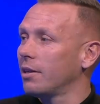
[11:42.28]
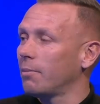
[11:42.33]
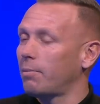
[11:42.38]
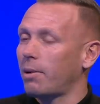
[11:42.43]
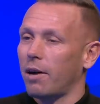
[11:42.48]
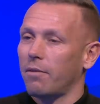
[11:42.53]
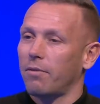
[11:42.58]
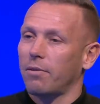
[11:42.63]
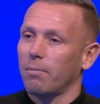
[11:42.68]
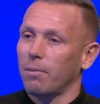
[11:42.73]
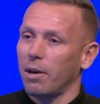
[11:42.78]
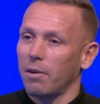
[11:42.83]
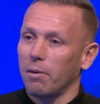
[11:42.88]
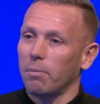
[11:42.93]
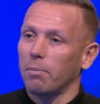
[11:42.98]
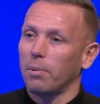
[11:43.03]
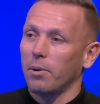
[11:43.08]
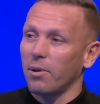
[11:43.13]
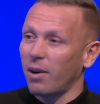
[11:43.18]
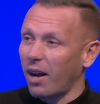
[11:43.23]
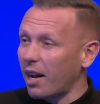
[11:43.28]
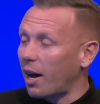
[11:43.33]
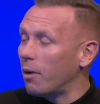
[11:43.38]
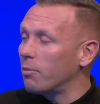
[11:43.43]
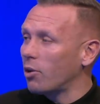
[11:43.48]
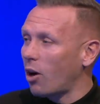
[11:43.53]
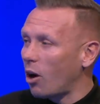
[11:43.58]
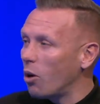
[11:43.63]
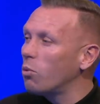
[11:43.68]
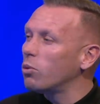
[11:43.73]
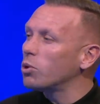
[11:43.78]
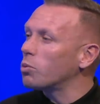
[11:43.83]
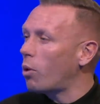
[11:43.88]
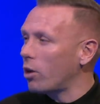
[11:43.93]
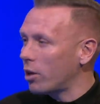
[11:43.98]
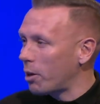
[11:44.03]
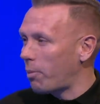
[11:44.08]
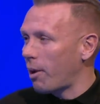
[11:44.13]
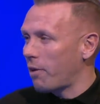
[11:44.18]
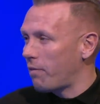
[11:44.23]
apart from Liverpool. Like I, I always
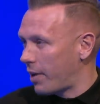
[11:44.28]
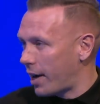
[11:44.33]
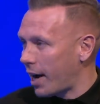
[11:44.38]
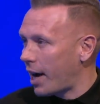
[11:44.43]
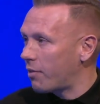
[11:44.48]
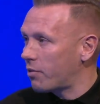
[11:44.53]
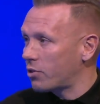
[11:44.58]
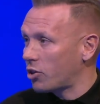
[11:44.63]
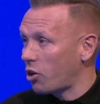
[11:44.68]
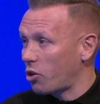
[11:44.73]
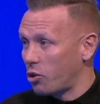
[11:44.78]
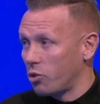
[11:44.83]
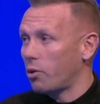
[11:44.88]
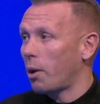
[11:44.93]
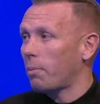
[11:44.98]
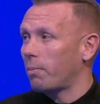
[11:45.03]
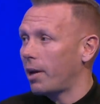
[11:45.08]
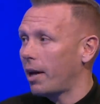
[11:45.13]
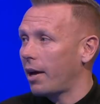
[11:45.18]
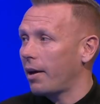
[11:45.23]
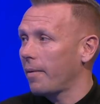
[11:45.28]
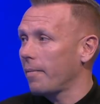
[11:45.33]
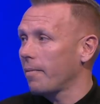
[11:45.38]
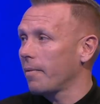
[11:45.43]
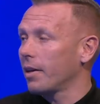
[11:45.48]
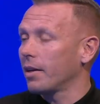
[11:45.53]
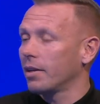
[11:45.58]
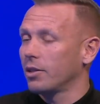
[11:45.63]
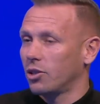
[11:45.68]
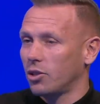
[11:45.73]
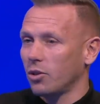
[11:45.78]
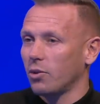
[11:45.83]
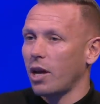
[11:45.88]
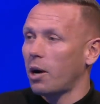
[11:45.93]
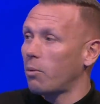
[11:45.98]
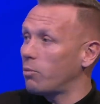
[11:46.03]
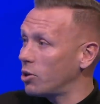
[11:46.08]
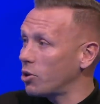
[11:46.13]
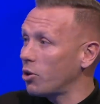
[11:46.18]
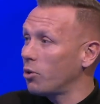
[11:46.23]
wanted to play for Cardiff because I grew up there, yeah. mm. so
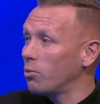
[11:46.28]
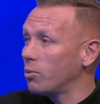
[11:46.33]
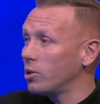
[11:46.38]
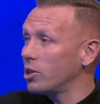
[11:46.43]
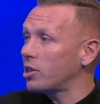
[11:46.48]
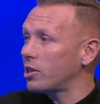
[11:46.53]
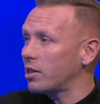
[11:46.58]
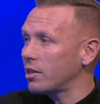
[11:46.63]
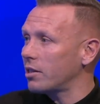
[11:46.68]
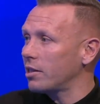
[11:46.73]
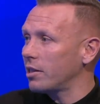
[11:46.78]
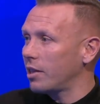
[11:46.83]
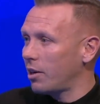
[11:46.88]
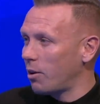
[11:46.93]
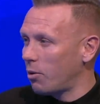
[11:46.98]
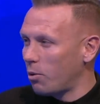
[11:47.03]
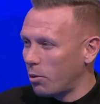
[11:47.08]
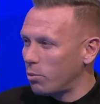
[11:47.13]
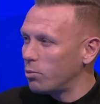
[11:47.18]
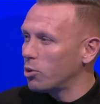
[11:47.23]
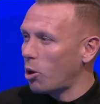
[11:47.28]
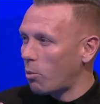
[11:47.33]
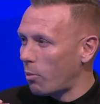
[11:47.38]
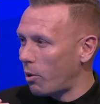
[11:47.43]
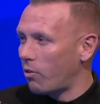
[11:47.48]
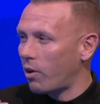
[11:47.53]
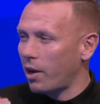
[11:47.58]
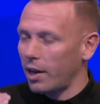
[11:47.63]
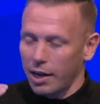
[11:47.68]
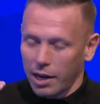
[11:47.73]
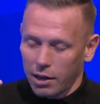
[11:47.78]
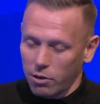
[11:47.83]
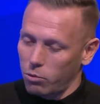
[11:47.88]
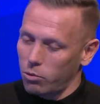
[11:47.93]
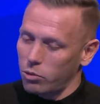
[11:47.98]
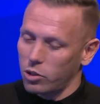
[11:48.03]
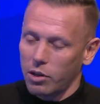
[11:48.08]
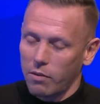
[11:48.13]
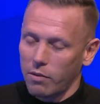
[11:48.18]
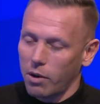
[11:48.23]
that was always, you know, always on my radar.
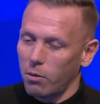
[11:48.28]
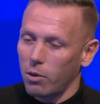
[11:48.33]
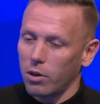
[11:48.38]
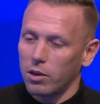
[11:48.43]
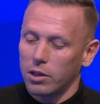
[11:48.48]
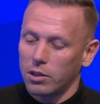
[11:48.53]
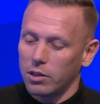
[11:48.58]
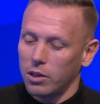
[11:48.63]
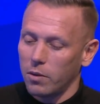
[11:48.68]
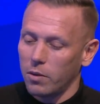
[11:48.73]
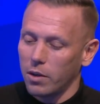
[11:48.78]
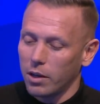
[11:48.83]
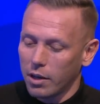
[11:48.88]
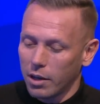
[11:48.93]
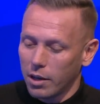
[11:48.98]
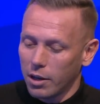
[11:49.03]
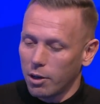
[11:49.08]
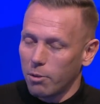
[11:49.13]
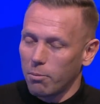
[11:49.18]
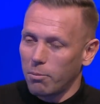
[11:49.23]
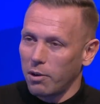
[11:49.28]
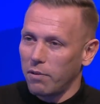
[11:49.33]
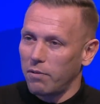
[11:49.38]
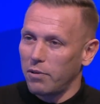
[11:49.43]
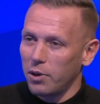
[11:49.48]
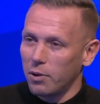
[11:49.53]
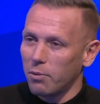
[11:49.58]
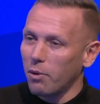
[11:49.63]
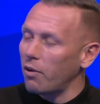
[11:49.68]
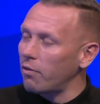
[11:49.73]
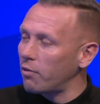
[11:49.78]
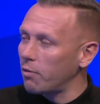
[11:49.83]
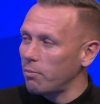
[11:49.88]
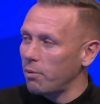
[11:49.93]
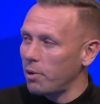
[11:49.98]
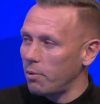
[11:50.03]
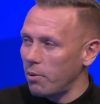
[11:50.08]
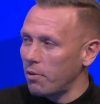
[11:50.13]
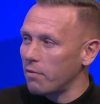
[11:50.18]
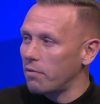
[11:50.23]
Always something I wanted to do. But if you offered
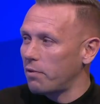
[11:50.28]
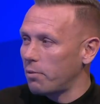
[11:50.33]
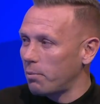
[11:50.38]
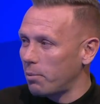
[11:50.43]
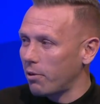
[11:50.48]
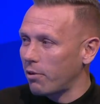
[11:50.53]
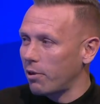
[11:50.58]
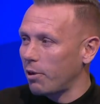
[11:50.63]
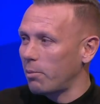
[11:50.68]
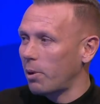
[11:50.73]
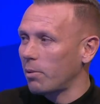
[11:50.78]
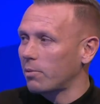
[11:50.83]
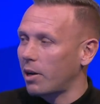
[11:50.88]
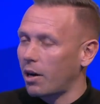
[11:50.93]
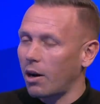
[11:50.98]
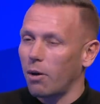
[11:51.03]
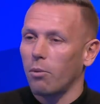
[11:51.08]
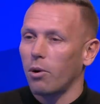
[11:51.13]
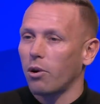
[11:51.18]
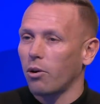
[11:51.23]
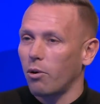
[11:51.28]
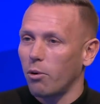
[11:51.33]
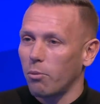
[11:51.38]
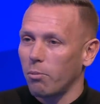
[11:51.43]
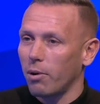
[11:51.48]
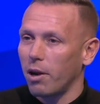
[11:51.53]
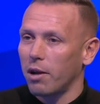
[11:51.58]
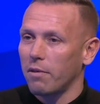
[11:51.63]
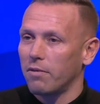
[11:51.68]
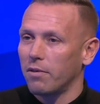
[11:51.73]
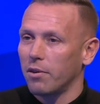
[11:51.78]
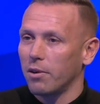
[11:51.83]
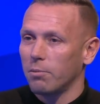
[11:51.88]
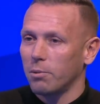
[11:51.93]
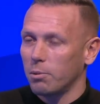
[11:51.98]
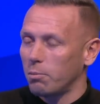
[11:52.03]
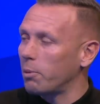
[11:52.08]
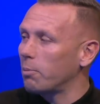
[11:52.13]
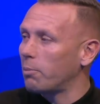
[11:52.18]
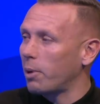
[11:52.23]
me one football club out there I want to go and play for,
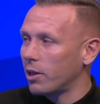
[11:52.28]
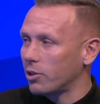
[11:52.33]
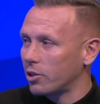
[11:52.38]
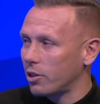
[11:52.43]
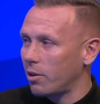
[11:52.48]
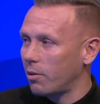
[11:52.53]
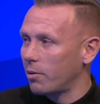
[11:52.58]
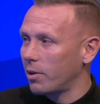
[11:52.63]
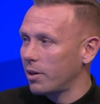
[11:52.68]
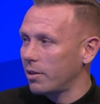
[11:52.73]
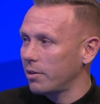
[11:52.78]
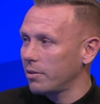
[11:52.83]
would be Barcelona.